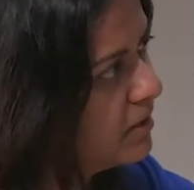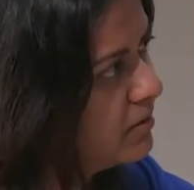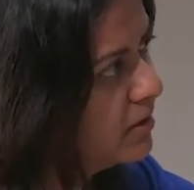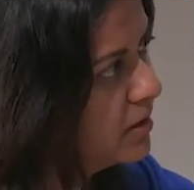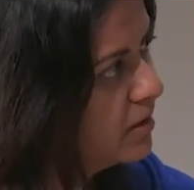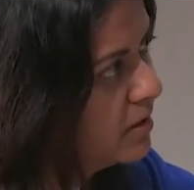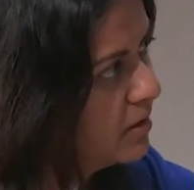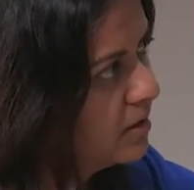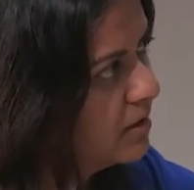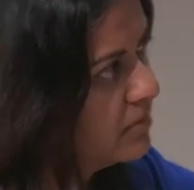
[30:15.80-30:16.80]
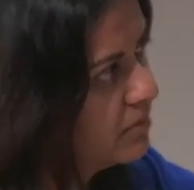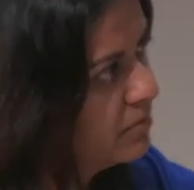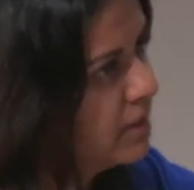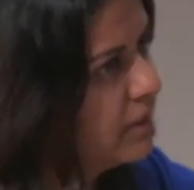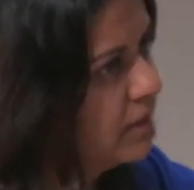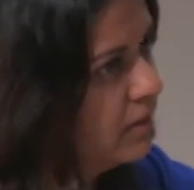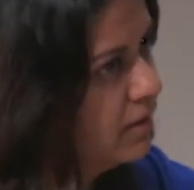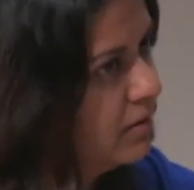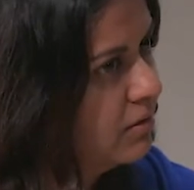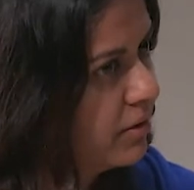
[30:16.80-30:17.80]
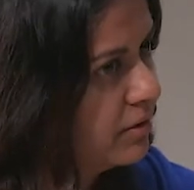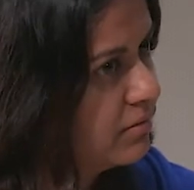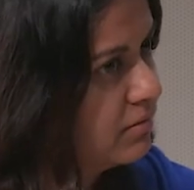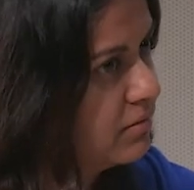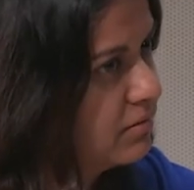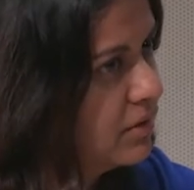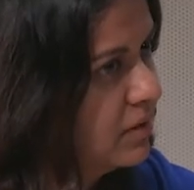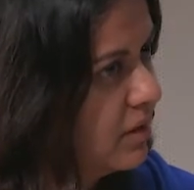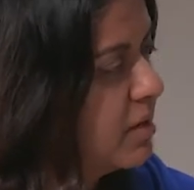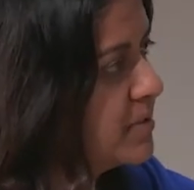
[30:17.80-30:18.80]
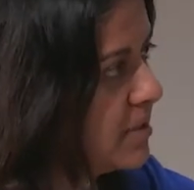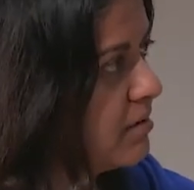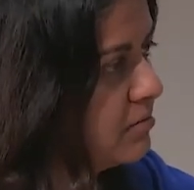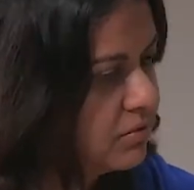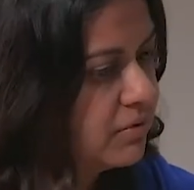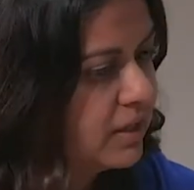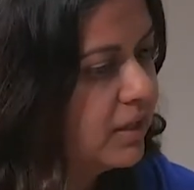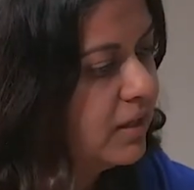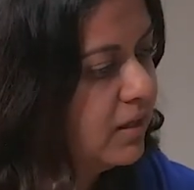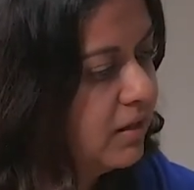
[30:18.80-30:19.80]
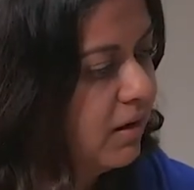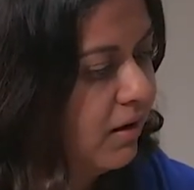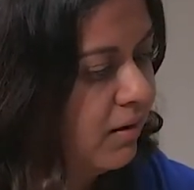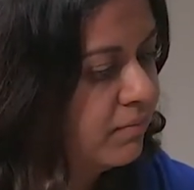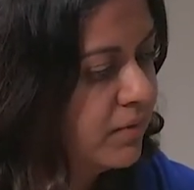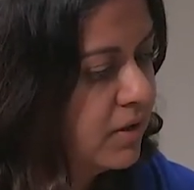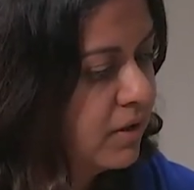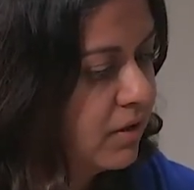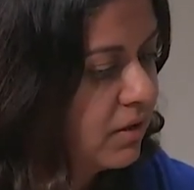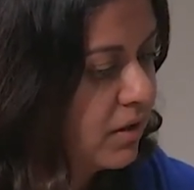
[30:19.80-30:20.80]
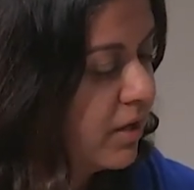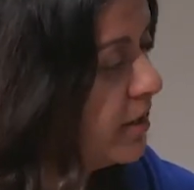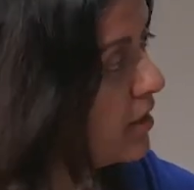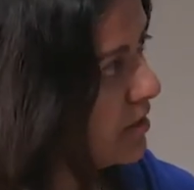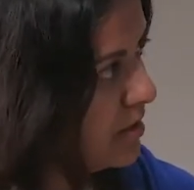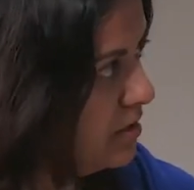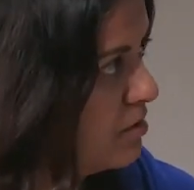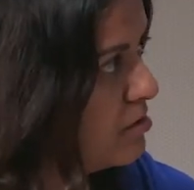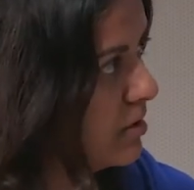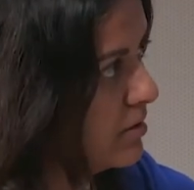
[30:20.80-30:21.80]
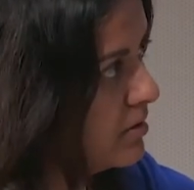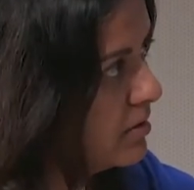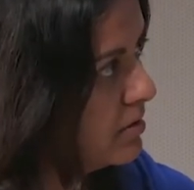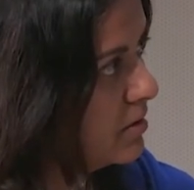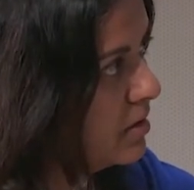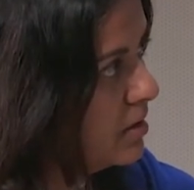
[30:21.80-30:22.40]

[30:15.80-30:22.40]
and it's really not, it comes down to really cutting corners, and